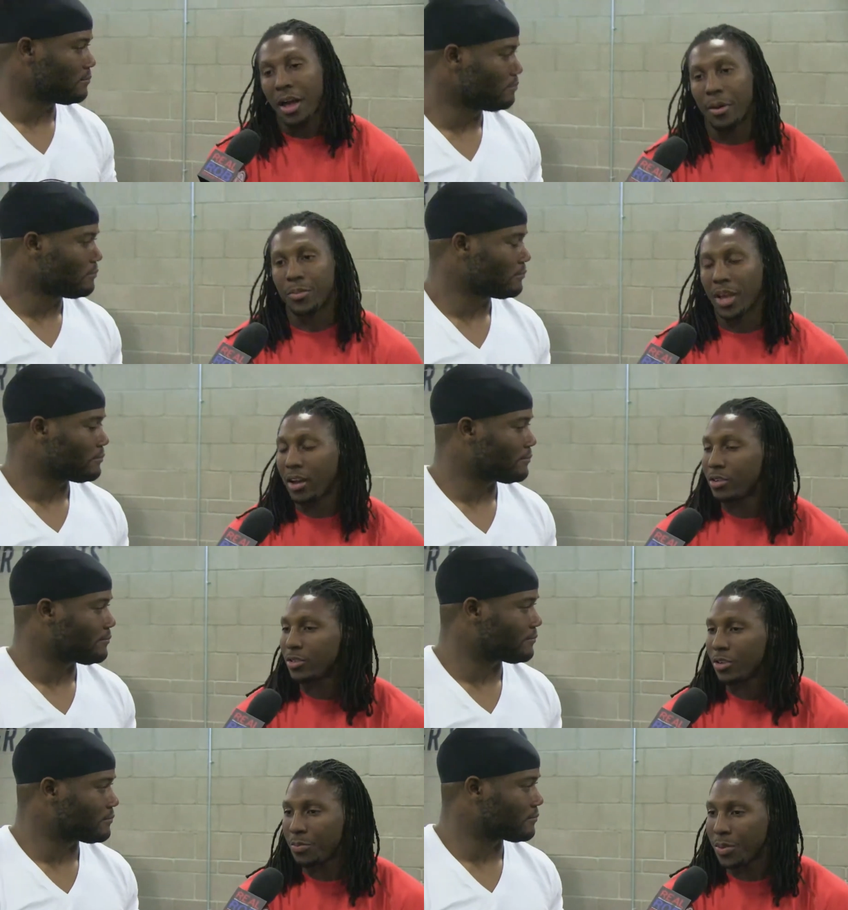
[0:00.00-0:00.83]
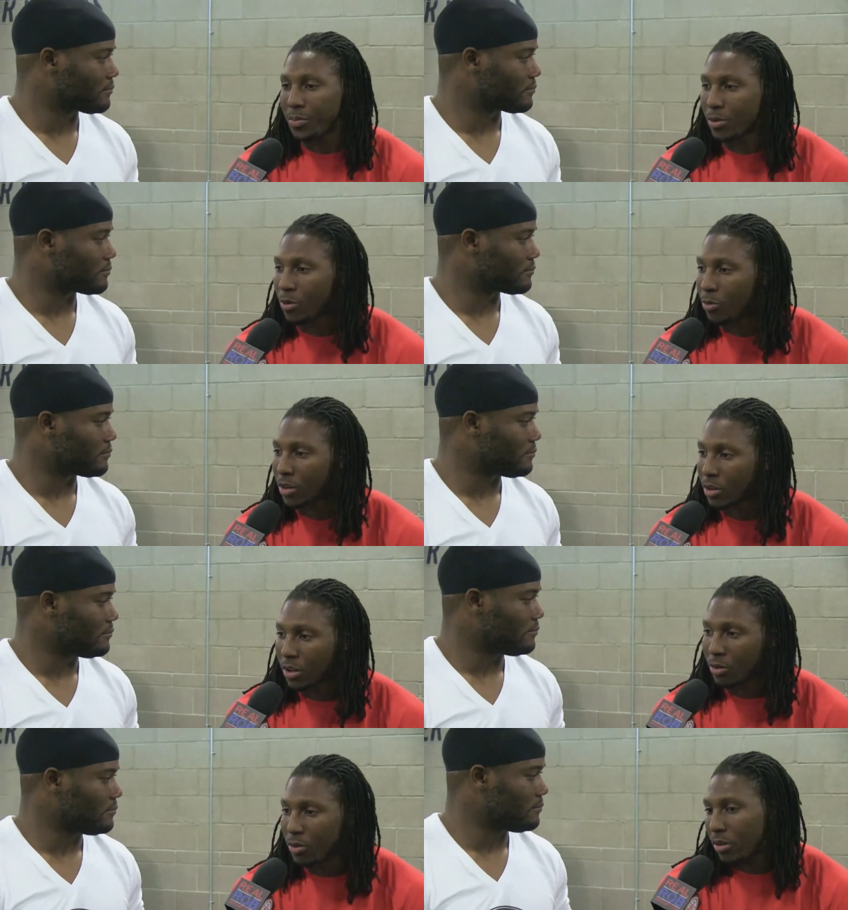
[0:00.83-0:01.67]
Speaker 1: I mean, I don't know if people gonna want
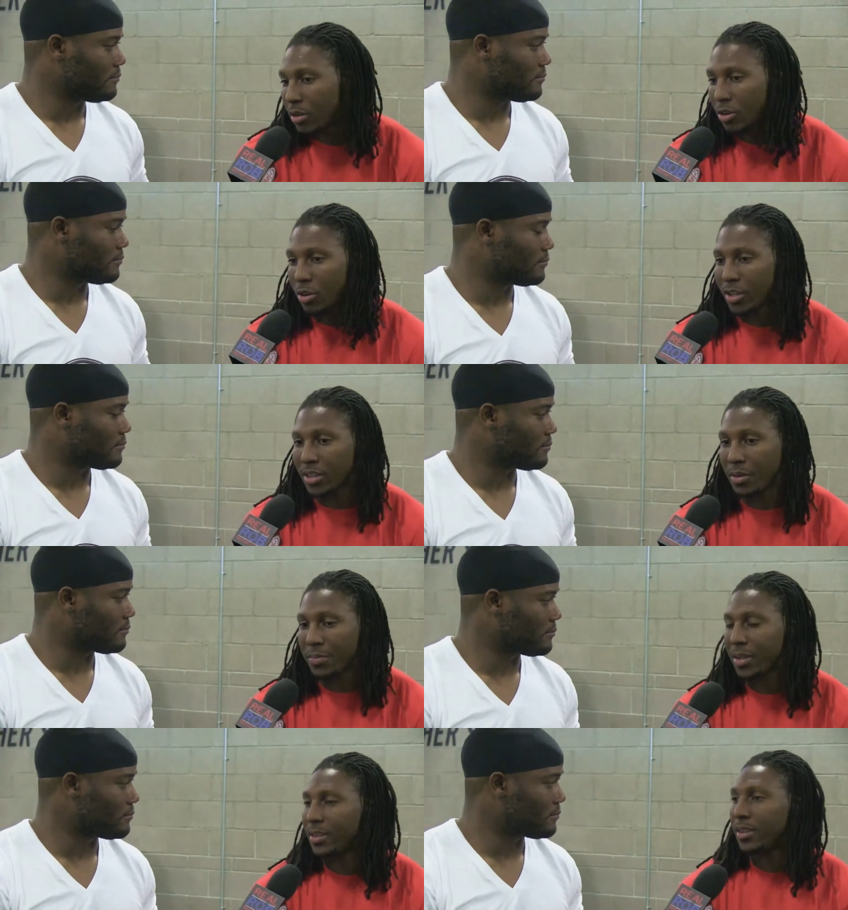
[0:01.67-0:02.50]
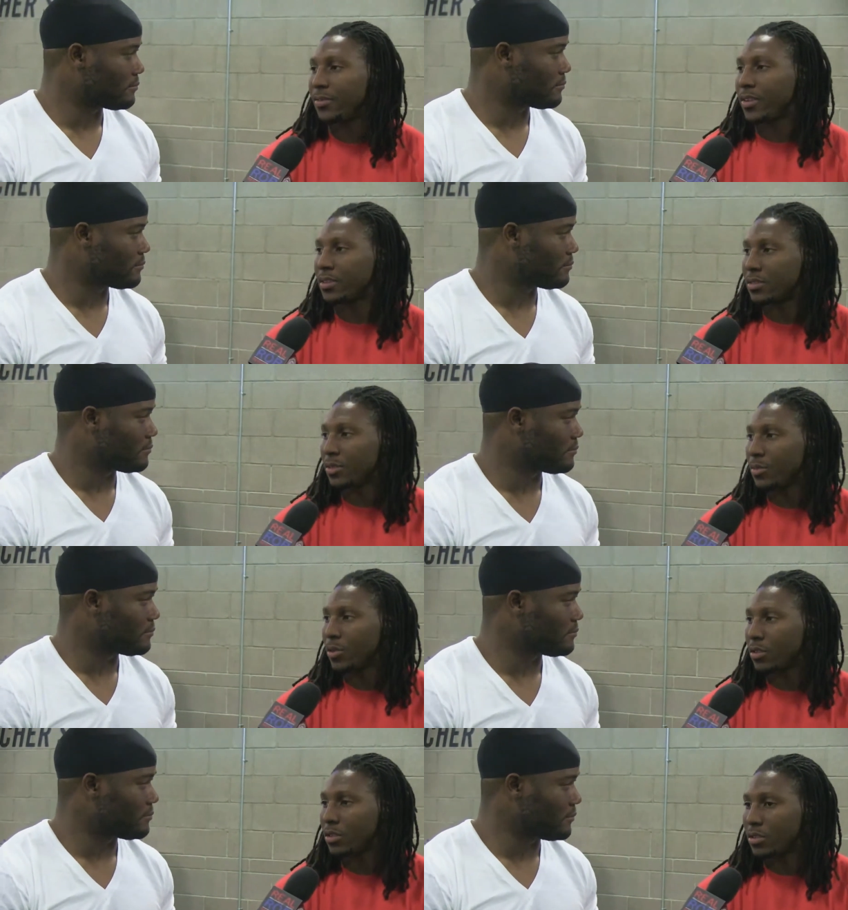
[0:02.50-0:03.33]
to go go out there and play defense no
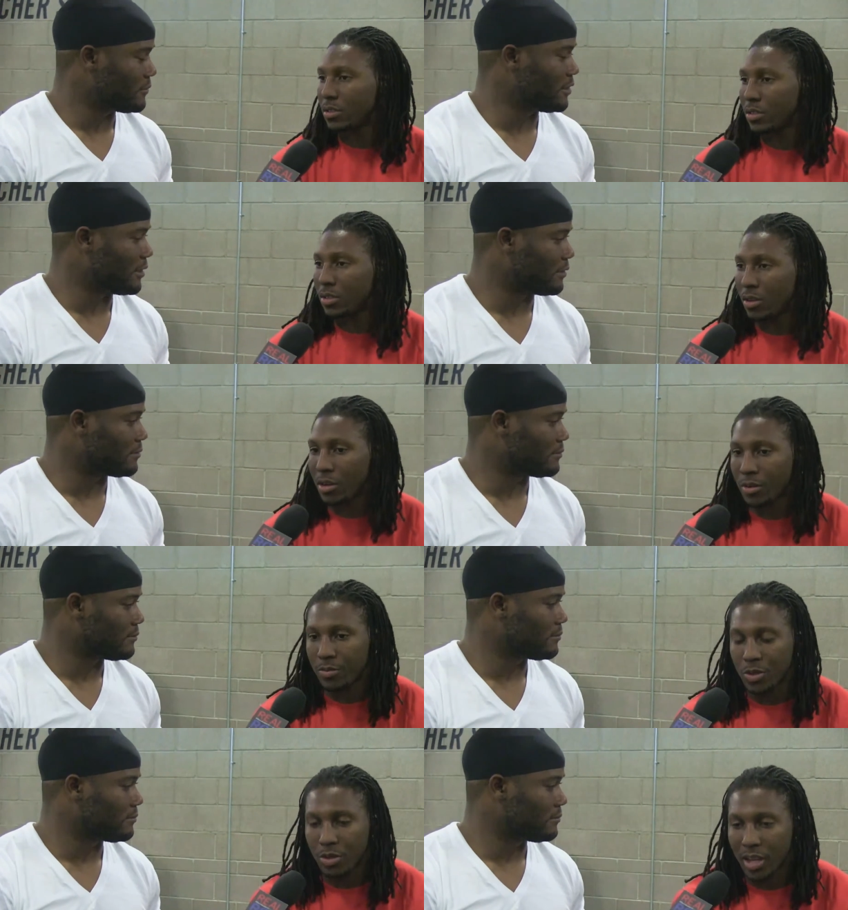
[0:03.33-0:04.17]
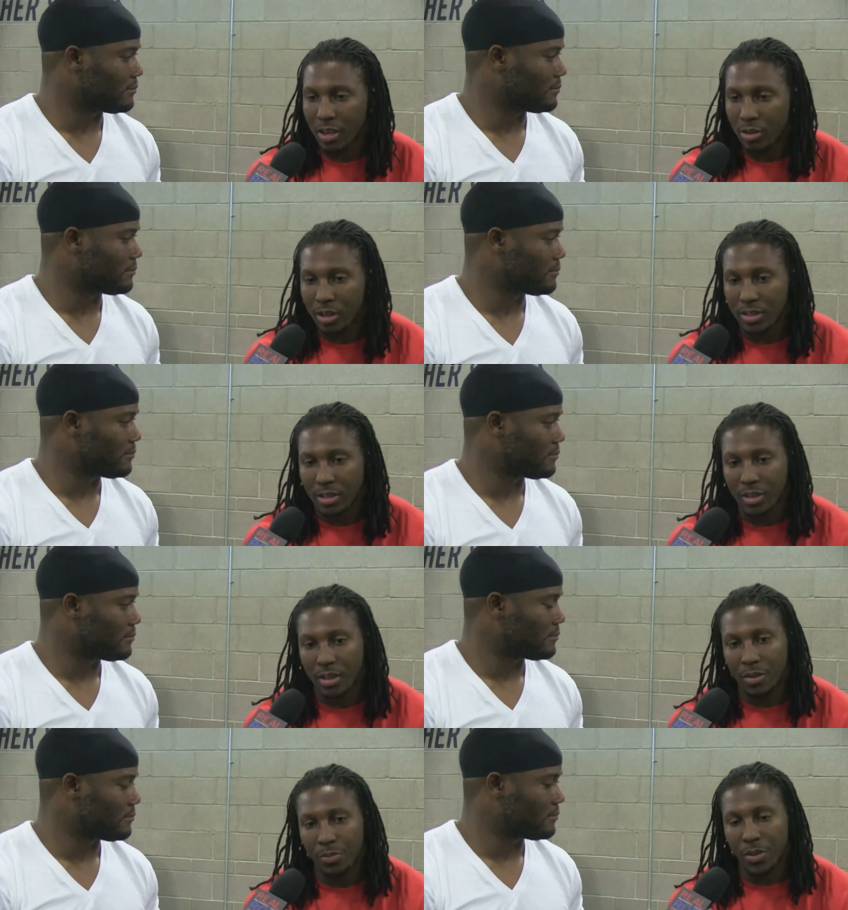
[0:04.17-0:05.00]
more. You know, um, you can't go out
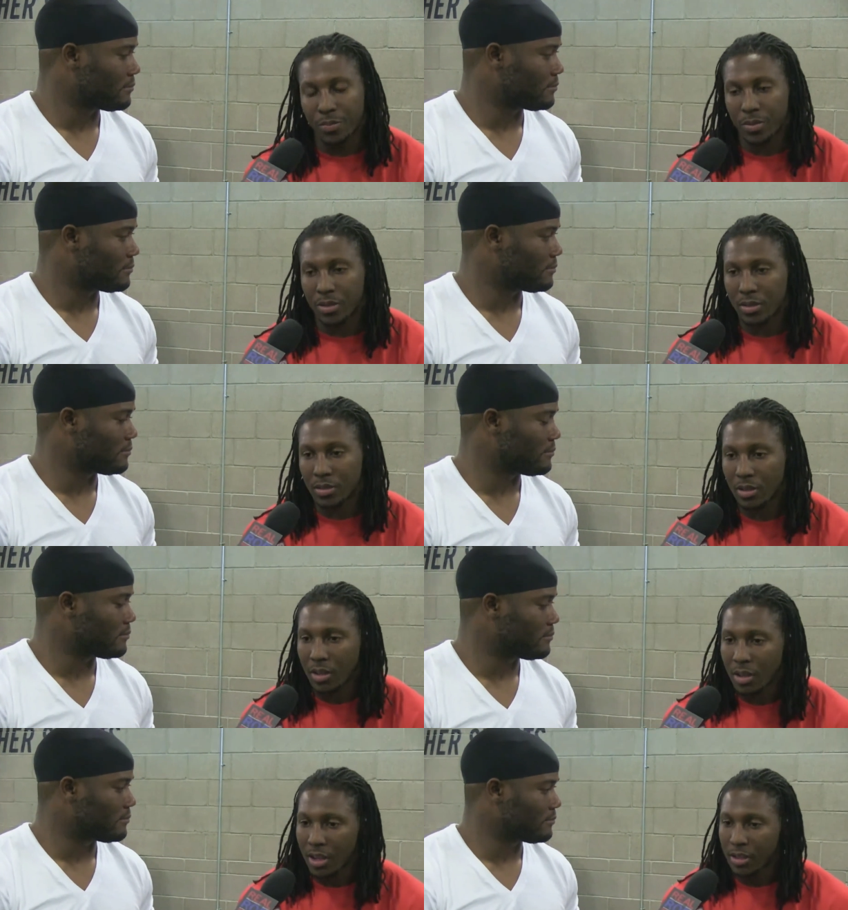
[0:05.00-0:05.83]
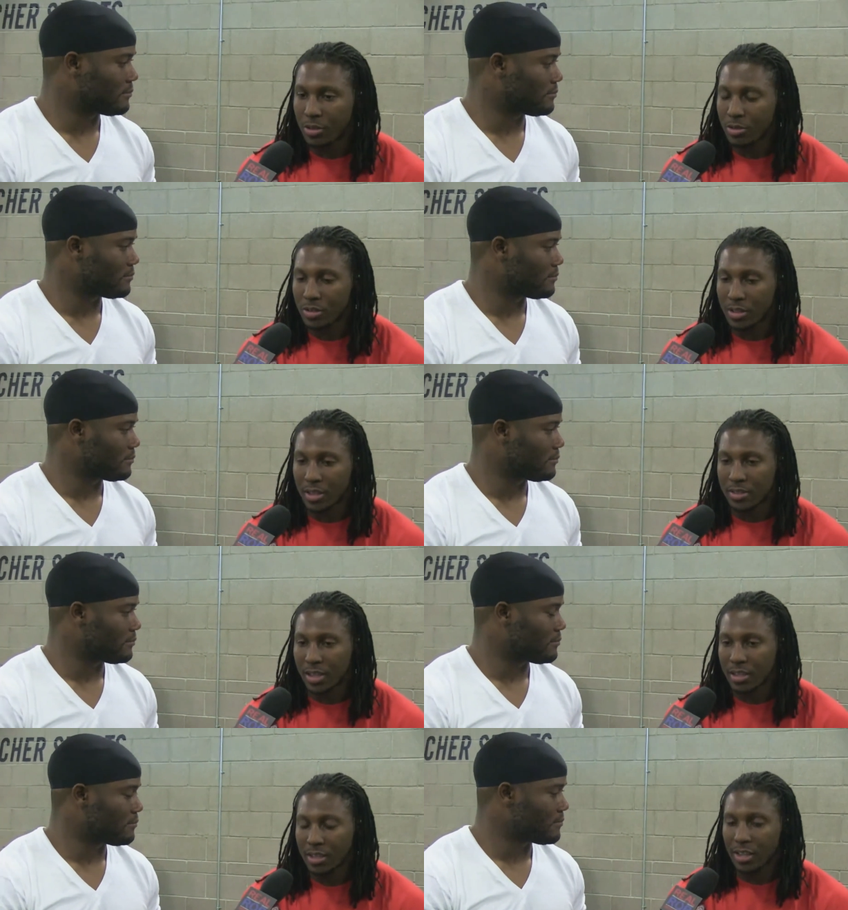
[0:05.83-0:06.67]
there and hit people and and do the
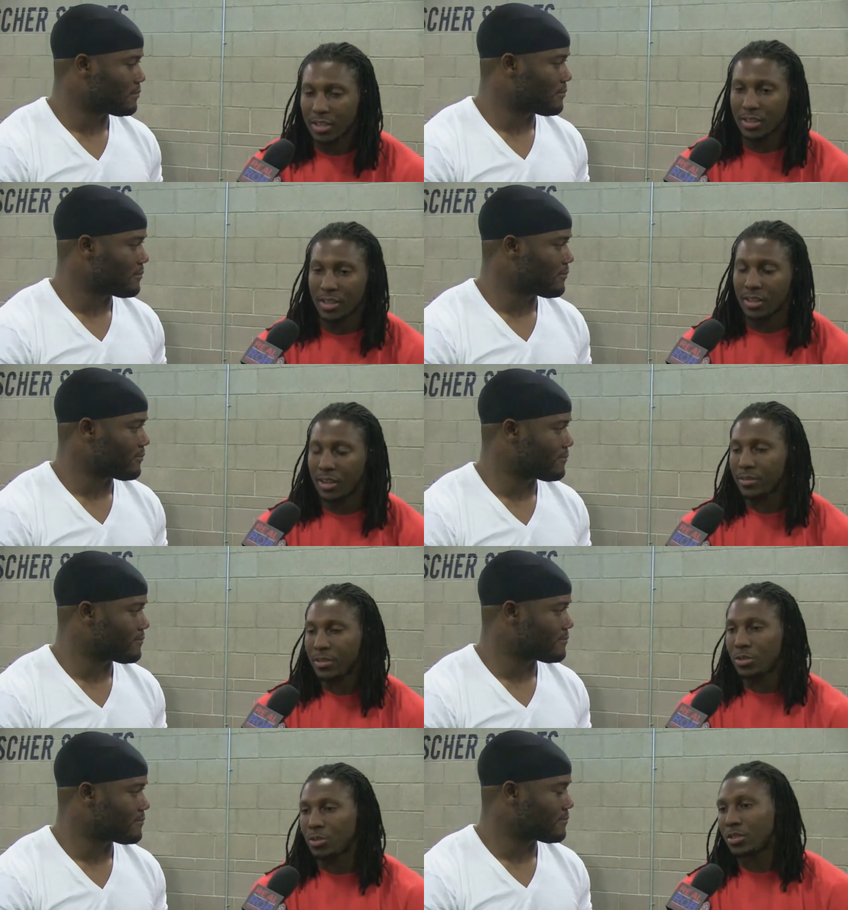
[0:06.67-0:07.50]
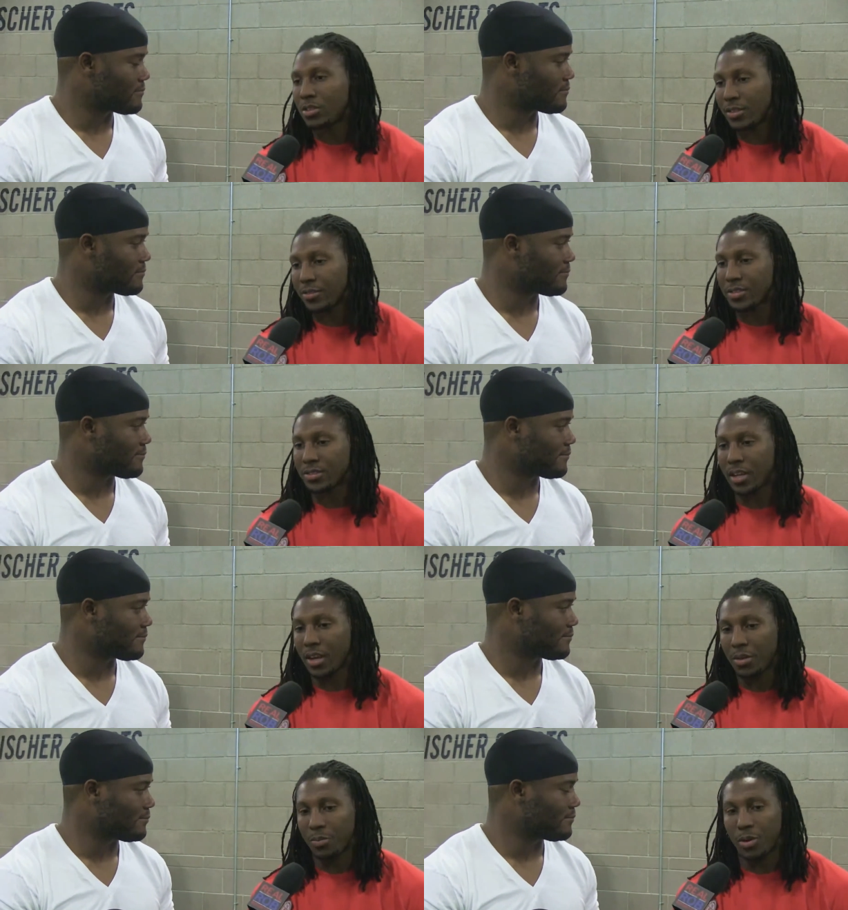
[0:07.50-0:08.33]
things like that that they love to do on the defensive
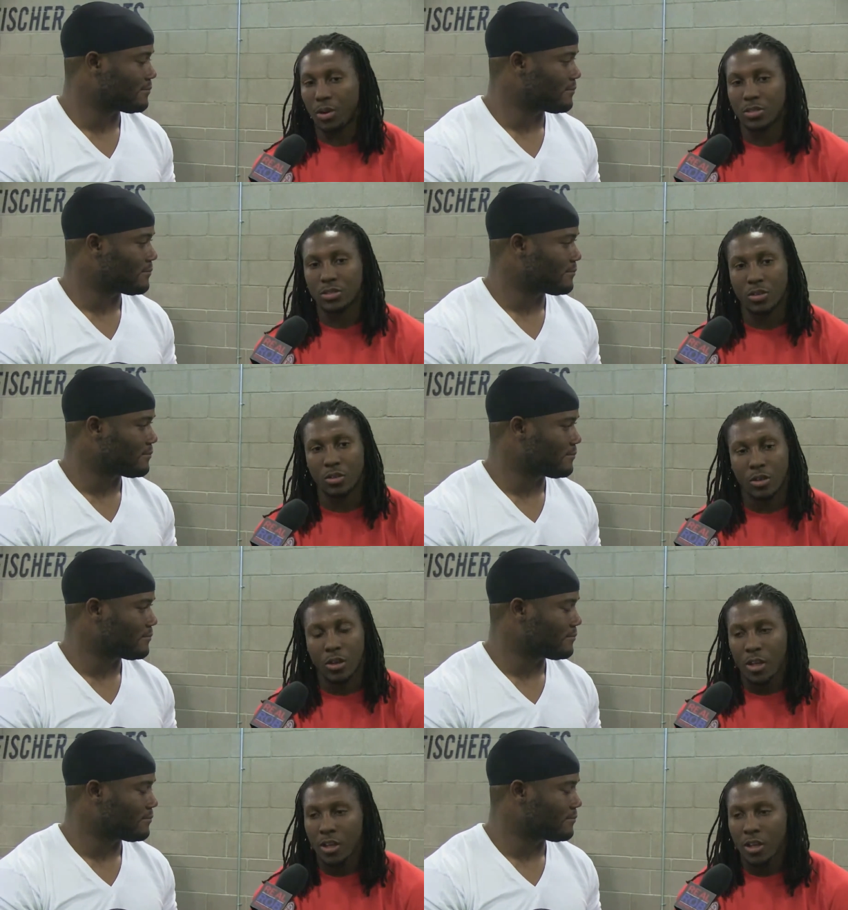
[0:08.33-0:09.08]
side of the ball. So,